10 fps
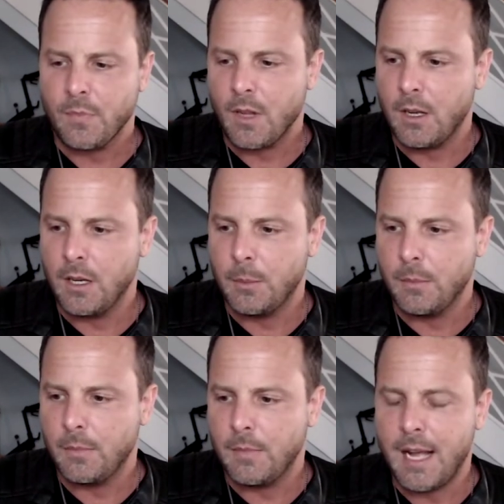
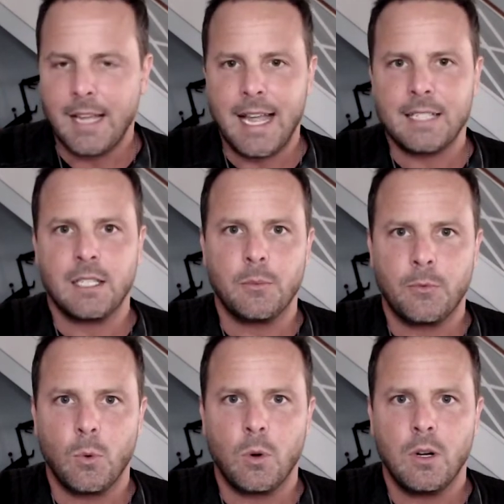I ask them
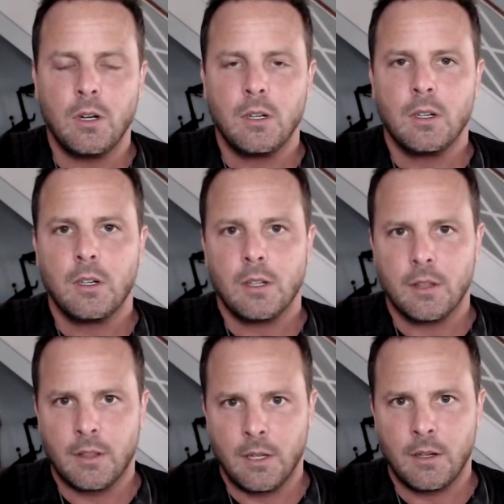for
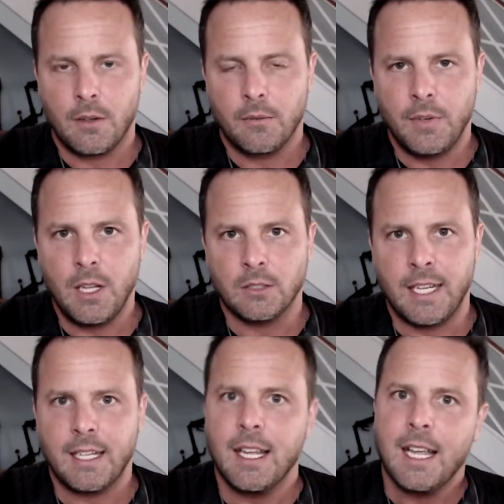their video link,